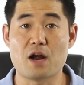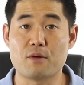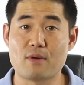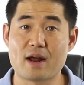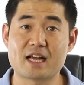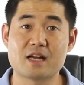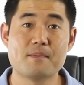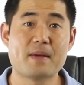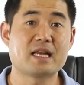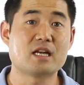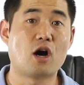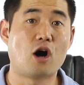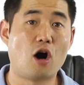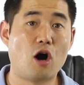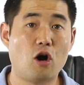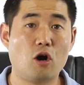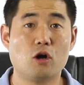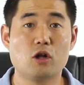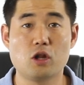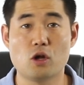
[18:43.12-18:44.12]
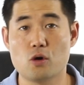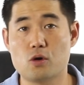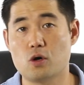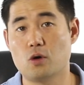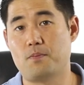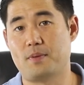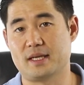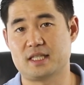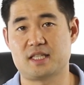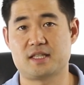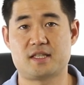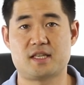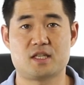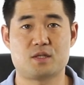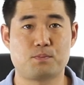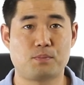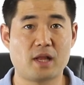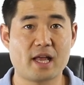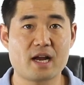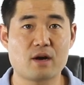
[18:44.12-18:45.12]
I recommend all local
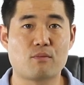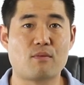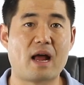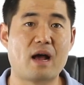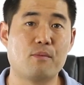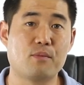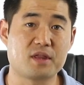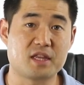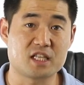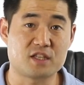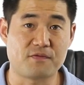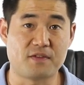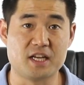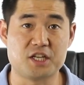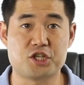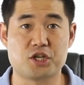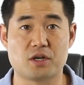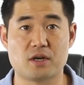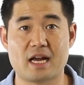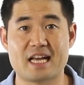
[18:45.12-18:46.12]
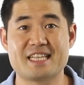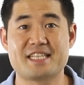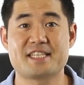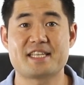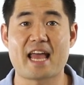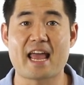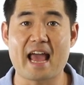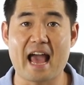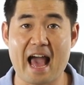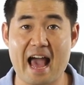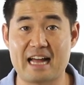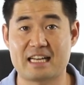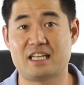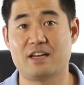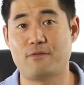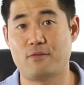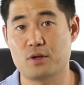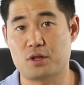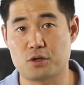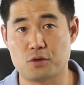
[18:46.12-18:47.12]
businesses play around with this feature and stay
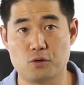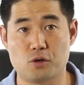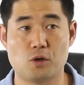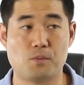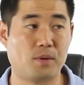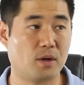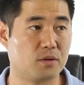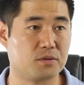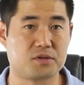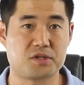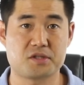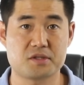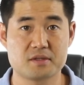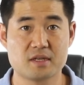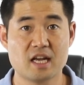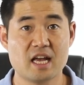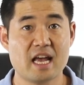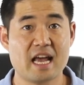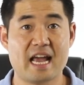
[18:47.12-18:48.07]
active with Google Posts.